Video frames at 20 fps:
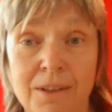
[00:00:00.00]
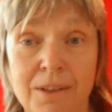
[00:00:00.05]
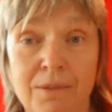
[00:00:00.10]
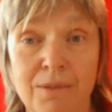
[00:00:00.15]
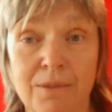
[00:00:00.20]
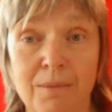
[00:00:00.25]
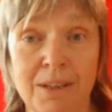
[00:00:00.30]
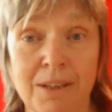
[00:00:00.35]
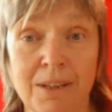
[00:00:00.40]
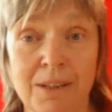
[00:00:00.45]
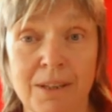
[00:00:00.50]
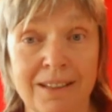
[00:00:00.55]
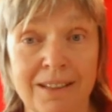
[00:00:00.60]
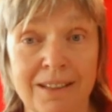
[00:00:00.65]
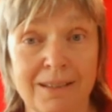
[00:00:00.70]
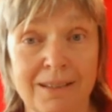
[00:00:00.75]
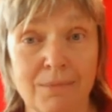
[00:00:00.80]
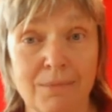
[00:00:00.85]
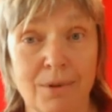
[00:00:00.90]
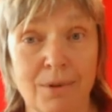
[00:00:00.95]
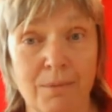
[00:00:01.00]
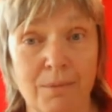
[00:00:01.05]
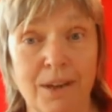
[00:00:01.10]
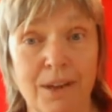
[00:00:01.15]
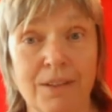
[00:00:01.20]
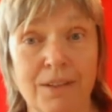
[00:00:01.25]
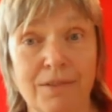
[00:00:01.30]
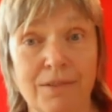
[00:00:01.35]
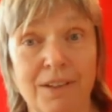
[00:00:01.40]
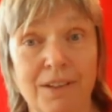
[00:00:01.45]
And is more
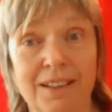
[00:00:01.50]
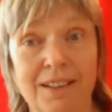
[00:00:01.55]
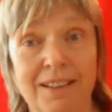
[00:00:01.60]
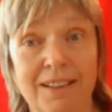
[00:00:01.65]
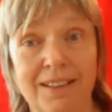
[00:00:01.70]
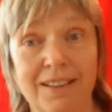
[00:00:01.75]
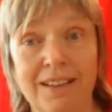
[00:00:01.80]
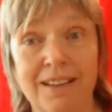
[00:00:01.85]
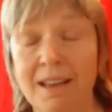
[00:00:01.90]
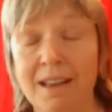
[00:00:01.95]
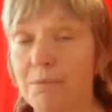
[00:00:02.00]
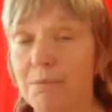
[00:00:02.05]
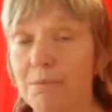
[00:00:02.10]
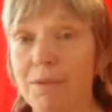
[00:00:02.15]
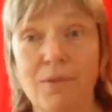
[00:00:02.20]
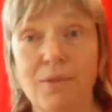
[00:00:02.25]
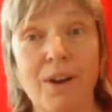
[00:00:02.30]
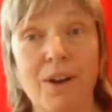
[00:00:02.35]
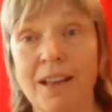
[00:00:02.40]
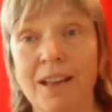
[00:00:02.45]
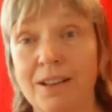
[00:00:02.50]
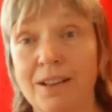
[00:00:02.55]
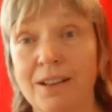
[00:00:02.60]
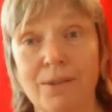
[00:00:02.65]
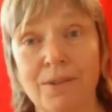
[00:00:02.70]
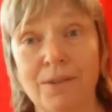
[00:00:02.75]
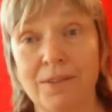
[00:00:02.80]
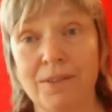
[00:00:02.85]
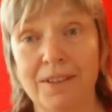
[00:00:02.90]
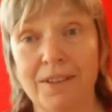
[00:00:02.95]
part of it. Before I
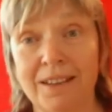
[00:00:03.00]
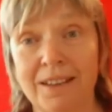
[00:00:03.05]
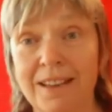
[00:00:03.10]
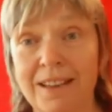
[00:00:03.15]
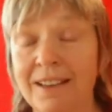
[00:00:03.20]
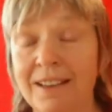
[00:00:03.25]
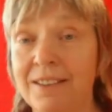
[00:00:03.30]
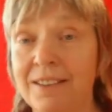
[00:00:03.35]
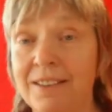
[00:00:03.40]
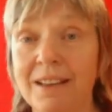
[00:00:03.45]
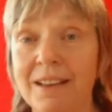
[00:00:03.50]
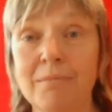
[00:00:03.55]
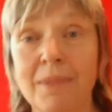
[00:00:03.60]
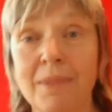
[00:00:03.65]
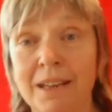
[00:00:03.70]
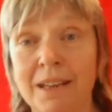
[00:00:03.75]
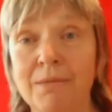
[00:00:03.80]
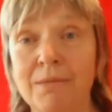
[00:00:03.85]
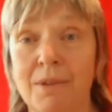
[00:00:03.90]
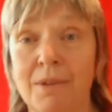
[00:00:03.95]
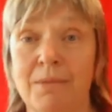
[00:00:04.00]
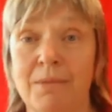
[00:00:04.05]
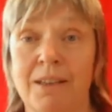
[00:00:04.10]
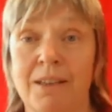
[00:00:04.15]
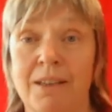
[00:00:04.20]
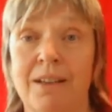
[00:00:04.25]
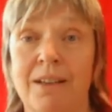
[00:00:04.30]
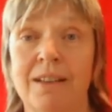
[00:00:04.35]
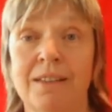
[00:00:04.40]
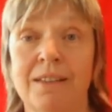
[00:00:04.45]
couldn't. And I think many women
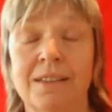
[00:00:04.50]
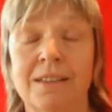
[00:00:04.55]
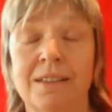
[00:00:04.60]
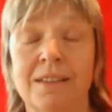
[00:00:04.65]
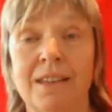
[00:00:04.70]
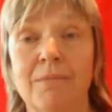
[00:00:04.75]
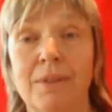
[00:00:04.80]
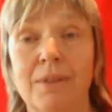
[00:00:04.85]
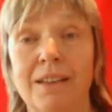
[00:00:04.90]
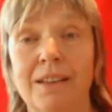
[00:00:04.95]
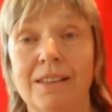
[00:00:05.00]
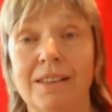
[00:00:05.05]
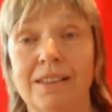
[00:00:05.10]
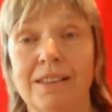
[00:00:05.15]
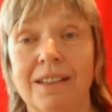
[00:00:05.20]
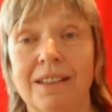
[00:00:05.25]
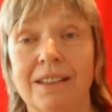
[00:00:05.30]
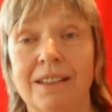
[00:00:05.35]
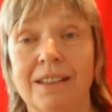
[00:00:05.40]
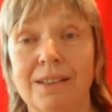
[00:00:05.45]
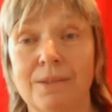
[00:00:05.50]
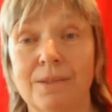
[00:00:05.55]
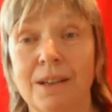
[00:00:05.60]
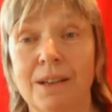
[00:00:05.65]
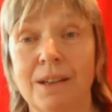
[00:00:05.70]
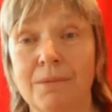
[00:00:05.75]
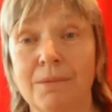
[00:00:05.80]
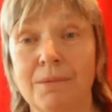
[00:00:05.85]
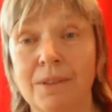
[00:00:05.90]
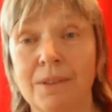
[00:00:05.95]
are in the same place. And so I
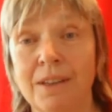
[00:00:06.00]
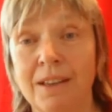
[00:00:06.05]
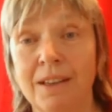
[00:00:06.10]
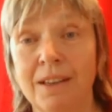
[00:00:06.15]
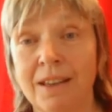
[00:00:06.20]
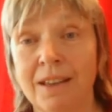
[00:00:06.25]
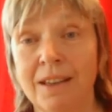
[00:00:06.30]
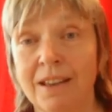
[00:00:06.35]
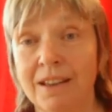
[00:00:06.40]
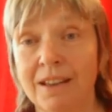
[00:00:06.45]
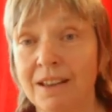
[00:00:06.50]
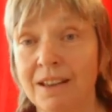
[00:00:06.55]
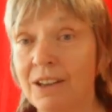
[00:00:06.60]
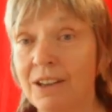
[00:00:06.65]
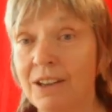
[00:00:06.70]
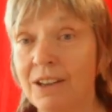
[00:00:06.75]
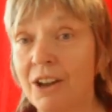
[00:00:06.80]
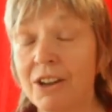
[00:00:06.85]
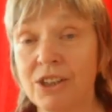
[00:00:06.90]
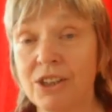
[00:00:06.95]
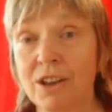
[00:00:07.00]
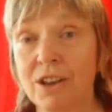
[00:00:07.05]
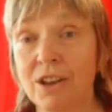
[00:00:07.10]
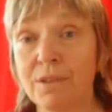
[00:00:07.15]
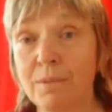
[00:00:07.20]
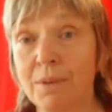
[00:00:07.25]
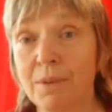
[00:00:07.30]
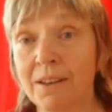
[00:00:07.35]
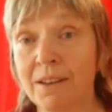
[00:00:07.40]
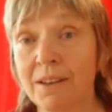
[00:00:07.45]
want to encourage
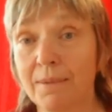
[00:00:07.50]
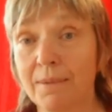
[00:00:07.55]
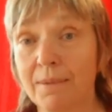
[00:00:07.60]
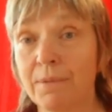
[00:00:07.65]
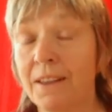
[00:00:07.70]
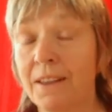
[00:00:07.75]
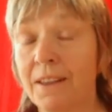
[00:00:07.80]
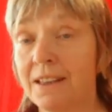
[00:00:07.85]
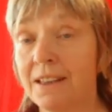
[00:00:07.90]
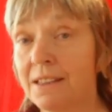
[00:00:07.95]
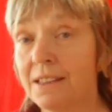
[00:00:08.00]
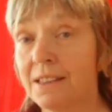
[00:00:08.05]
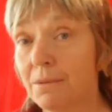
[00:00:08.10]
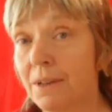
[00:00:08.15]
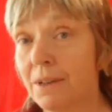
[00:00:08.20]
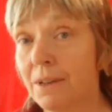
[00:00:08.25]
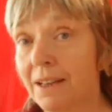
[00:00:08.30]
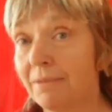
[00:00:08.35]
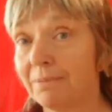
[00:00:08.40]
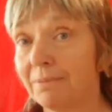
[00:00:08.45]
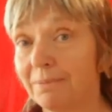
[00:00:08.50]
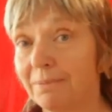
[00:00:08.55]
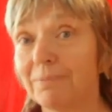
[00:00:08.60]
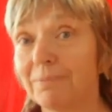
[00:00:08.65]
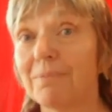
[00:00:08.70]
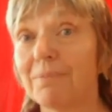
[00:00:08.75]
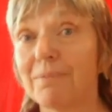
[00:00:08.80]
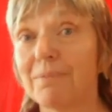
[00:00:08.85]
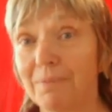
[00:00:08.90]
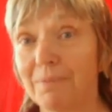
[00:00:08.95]
everybody, there is a way
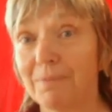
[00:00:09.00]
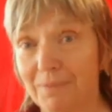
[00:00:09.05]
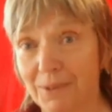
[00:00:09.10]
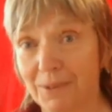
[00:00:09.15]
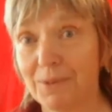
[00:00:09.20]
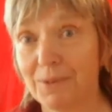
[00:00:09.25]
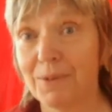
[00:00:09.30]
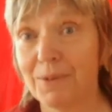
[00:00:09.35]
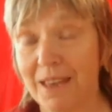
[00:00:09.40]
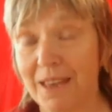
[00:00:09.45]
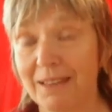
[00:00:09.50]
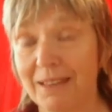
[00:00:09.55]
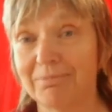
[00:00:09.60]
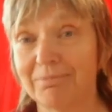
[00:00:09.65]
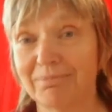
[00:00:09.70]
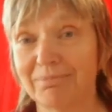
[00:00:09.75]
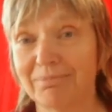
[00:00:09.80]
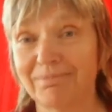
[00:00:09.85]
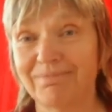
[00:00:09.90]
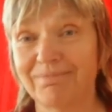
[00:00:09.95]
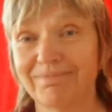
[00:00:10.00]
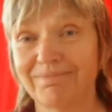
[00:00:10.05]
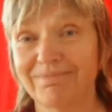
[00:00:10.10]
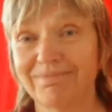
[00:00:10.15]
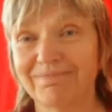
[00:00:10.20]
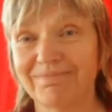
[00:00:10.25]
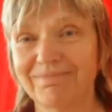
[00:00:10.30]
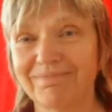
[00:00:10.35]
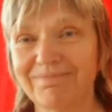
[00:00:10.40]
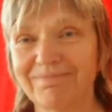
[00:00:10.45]
to do that.
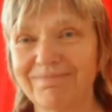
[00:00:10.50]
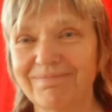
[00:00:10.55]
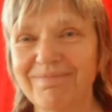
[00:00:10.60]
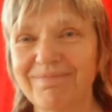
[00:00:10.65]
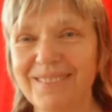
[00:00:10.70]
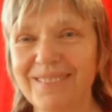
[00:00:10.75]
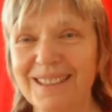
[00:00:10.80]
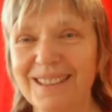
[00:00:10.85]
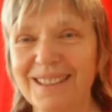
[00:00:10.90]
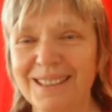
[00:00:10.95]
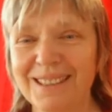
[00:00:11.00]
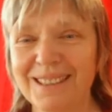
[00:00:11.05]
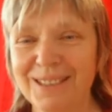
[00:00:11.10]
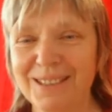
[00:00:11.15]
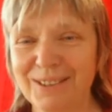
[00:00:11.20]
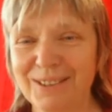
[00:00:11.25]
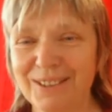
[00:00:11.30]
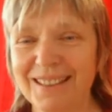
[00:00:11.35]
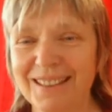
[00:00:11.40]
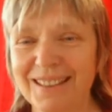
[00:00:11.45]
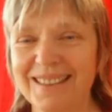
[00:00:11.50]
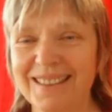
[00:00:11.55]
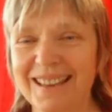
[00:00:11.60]
So thank